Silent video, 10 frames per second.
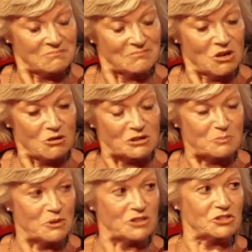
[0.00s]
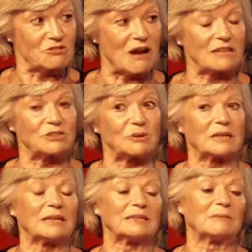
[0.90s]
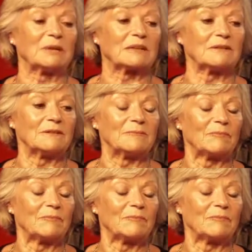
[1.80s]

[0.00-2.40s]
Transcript: Oxbridge graduate in the middle,